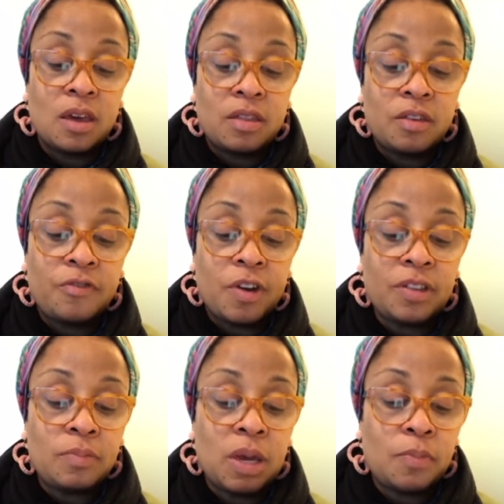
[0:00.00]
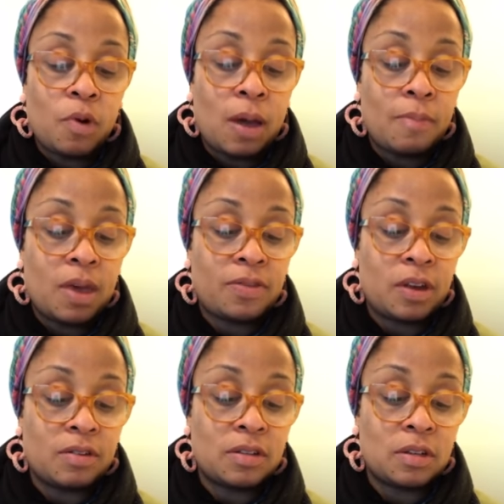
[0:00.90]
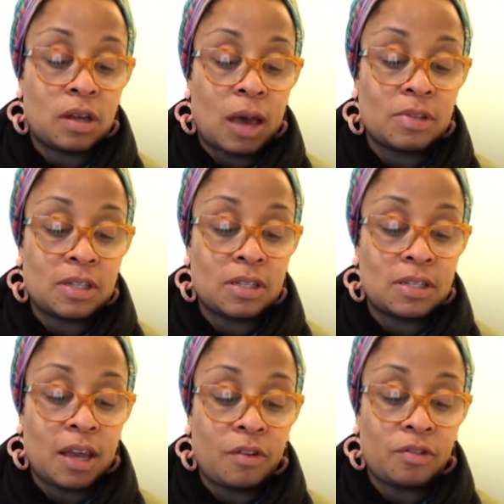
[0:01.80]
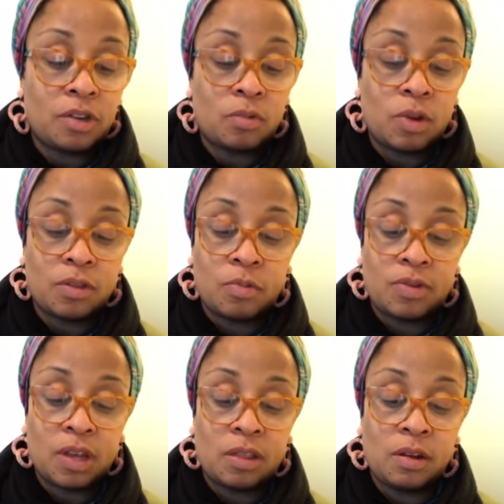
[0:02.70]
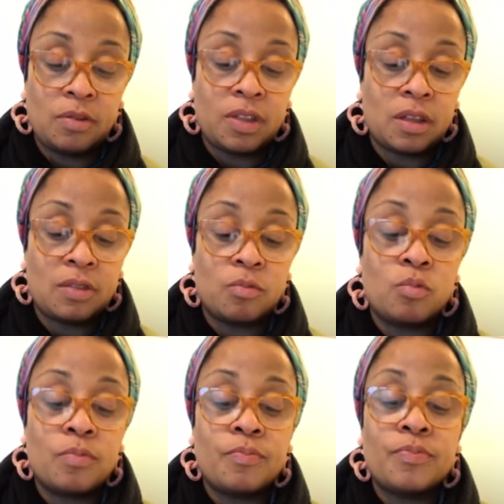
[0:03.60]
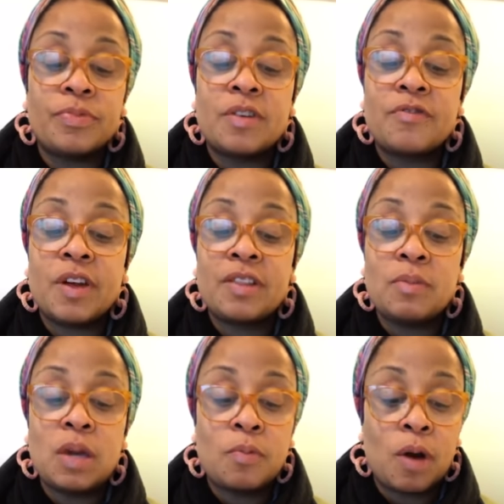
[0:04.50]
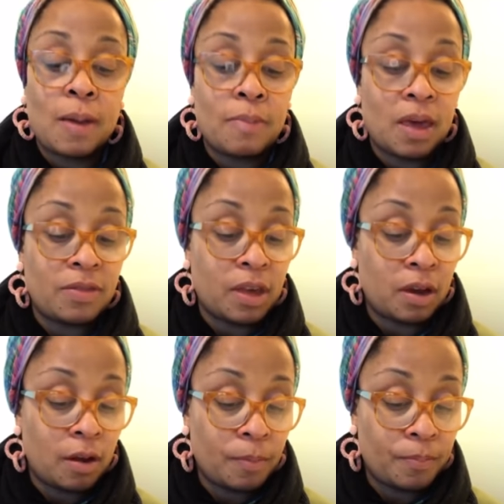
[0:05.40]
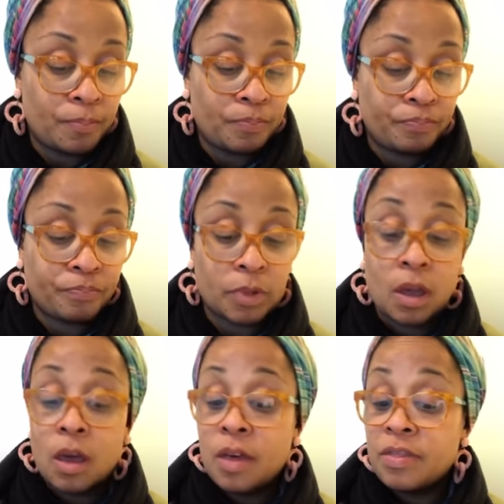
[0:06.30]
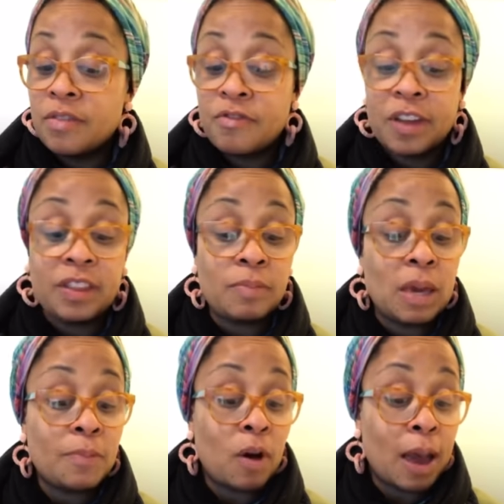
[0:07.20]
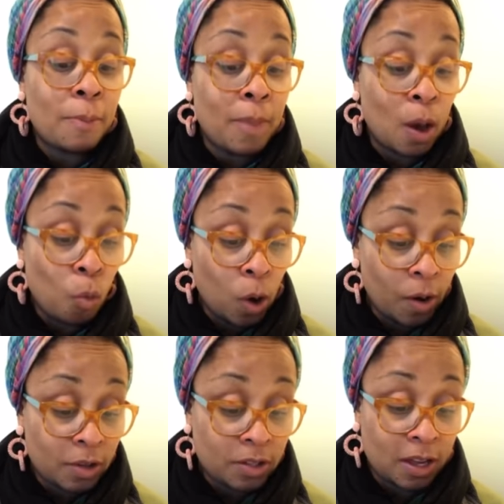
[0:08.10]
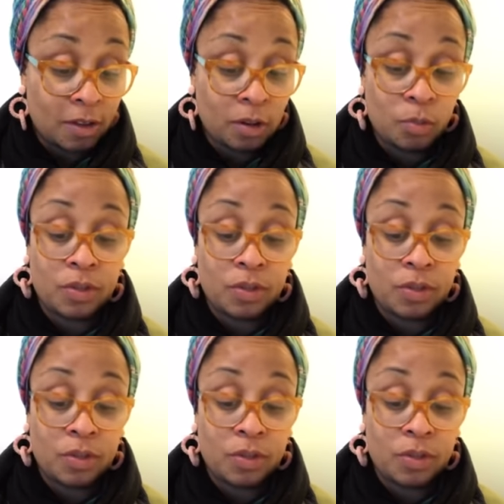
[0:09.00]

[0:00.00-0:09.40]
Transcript: The friendly people I met there, I was astounded with when they learned that the friendly people I met there, the friendly people I met were astounded when